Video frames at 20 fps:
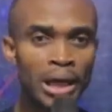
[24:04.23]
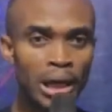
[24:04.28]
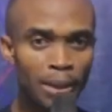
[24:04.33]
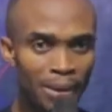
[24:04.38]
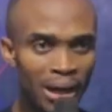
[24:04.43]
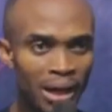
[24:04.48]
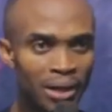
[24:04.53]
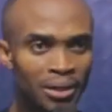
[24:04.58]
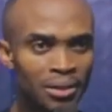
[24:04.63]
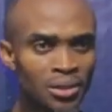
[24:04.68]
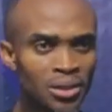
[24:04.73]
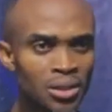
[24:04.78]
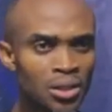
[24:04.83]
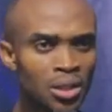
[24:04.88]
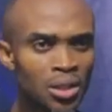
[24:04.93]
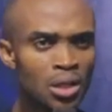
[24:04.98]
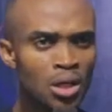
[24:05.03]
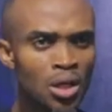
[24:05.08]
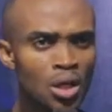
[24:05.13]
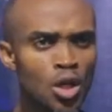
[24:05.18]
Amen.
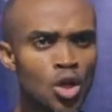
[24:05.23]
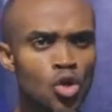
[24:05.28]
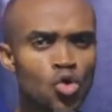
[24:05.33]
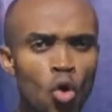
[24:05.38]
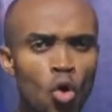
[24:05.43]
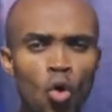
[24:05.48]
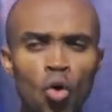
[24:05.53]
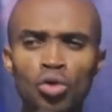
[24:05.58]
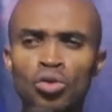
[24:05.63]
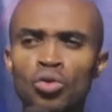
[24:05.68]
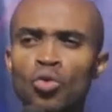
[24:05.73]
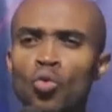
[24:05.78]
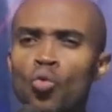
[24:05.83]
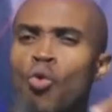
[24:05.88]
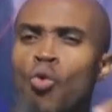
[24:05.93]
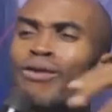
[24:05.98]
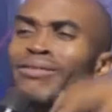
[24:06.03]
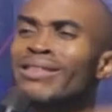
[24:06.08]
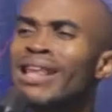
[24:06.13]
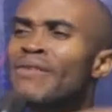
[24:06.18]
So,
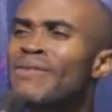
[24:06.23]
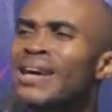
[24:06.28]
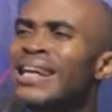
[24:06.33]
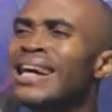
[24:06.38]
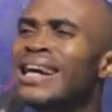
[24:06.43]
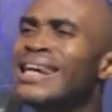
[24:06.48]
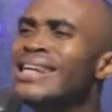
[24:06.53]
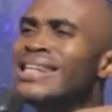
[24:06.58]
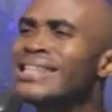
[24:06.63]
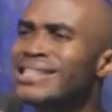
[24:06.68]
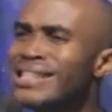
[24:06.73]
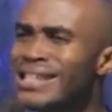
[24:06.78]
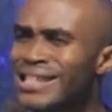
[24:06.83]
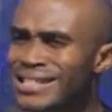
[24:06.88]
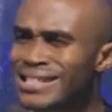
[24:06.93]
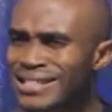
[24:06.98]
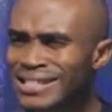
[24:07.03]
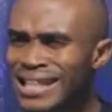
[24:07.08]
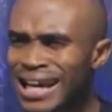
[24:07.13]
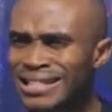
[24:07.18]
whatever it
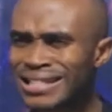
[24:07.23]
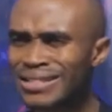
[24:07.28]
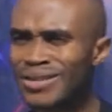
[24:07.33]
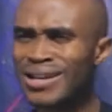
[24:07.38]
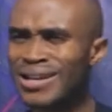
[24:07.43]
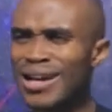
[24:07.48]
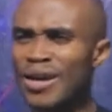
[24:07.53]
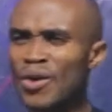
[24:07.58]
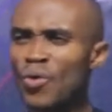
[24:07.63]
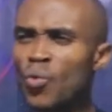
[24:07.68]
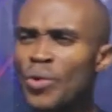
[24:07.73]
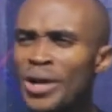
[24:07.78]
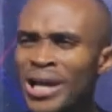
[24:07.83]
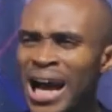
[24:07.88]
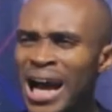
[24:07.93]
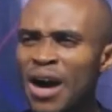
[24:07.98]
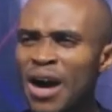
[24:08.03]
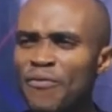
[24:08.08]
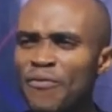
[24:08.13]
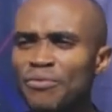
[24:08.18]
is that we
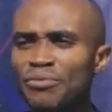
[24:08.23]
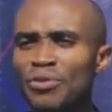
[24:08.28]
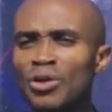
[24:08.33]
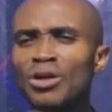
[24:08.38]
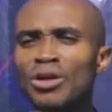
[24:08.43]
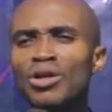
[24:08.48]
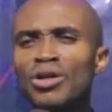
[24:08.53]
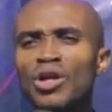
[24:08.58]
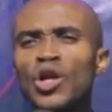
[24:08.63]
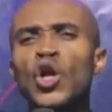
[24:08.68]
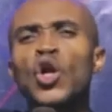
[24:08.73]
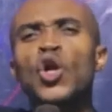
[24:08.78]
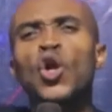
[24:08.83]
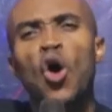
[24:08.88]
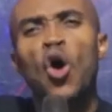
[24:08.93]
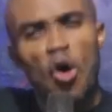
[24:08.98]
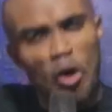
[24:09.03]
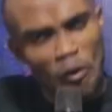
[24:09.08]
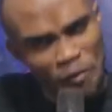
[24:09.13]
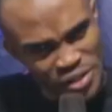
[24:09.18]
have
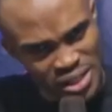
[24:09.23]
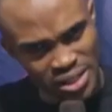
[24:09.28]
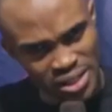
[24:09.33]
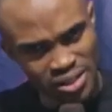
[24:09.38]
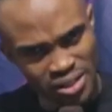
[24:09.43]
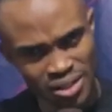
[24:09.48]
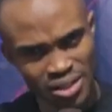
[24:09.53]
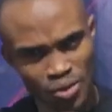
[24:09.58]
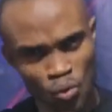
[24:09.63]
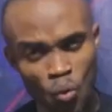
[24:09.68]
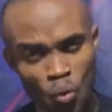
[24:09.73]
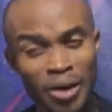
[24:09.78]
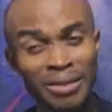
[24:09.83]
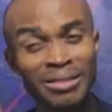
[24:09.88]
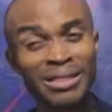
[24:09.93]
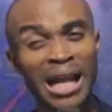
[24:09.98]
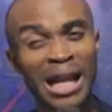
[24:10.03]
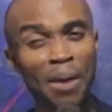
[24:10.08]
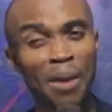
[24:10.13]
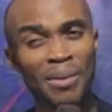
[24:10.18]
loved,
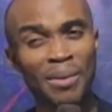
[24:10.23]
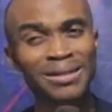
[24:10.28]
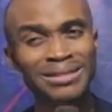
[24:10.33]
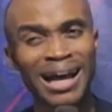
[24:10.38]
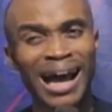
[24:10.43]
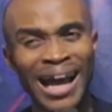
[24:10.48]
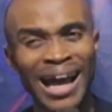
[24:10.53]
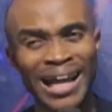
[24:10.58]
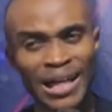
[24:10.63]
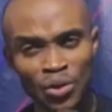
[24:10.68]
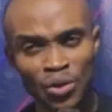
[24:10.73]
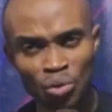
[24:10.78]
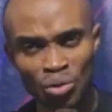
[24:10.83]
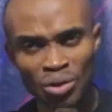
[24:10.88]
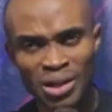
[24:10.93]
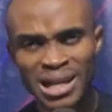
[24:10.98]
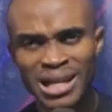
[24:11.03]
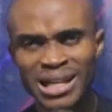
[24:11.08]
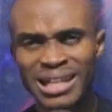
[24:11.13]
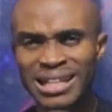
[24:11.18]
one thing about
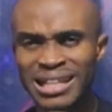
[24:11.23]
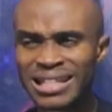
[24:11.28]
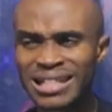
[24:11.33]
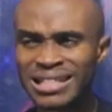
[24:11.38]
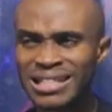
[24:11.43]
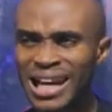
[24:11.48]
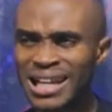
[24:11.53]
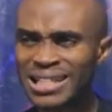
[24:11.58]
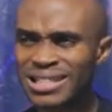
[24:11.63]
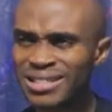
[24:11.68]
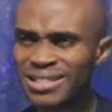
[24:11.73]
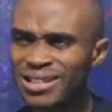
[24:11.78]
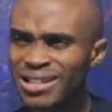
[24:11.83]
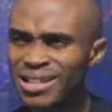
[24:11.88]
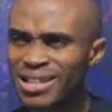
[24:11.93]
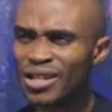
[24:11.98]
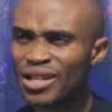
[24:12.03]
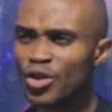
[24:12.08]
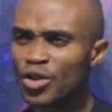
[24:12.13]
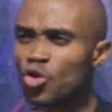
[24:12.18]
idol is that
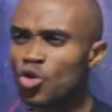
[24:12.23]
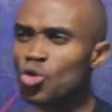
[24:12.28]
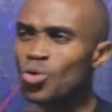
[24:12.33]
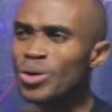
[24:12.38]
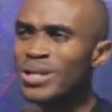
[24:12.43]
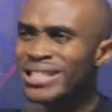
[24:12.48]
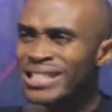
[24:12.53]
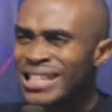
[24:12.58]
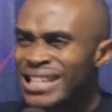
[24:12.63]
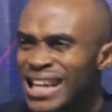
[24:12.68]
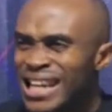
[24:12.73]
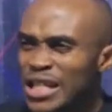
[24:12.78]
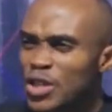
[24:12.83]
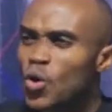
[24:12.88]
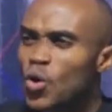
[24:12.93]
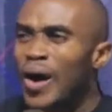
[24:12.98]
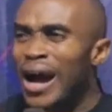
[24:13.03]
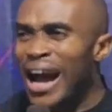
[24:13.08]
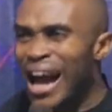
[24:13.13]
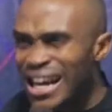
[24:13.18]
you will see
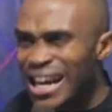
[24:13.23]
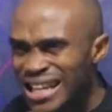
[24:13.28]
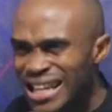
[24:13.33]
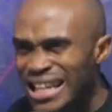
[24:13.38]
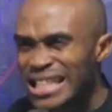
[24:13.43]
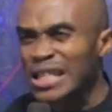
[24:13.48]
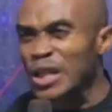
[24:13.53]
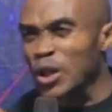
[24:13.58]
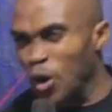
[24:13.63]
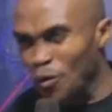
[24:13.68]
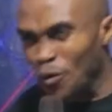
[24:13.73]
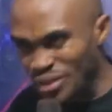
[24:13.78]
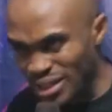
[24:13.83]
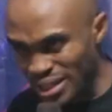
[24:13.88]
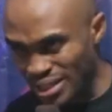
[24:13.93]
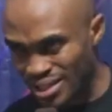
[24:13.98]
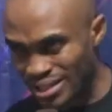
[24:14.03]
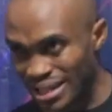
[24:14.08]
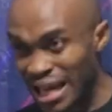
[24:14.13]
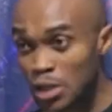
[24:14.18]
that your heart has loved it.